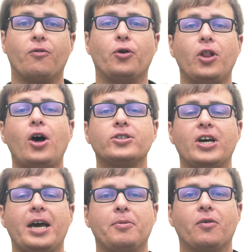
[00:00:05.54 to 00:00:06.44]
For a long
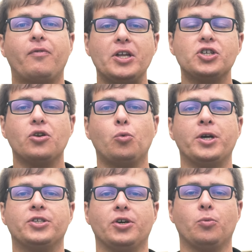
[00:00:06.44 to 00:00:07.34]
time, conventional
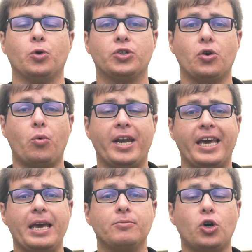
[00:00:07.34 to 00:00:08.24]
wisdom was that when it
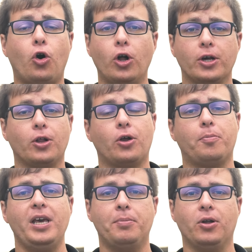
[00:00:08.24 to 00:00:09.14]
came to hauling a lot of
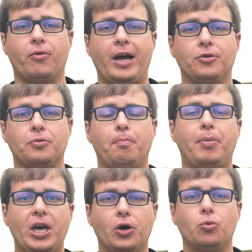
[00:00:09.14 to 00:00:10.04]
people around,
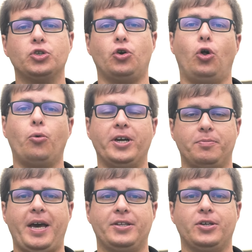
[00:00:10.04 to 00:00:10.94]
bigger was always
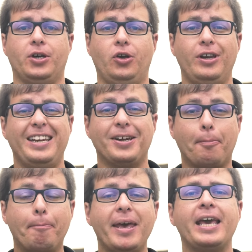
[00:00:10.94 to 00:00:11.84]
better. You needed a
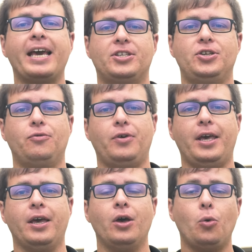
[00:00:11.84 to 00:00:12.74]
big
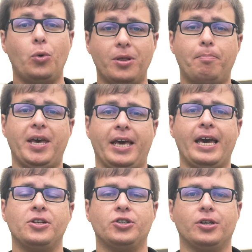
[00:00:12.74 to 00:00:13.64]
SUV with a big
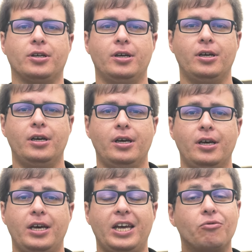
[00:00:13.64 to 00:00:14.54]
engine.
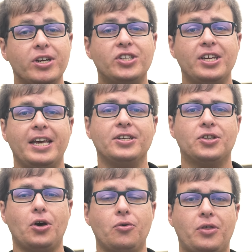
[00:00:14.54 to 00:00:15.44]
In recent years,
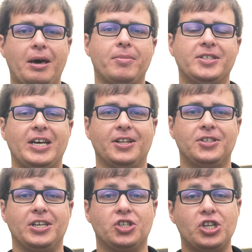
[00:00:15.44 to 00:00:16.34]
though, that
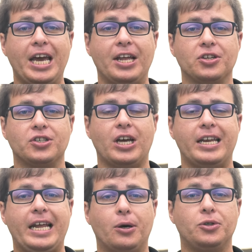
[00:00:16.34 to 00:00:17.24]
mentality has changed,
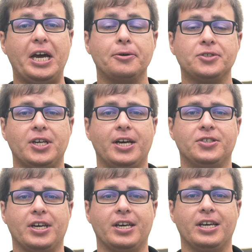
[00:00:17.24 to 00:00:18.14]
and now
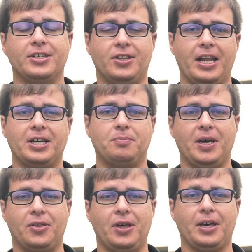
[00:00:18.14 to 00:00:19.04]
downsizing is the next
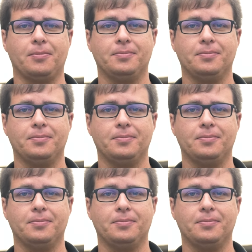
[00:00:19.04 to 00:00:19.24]
big thing.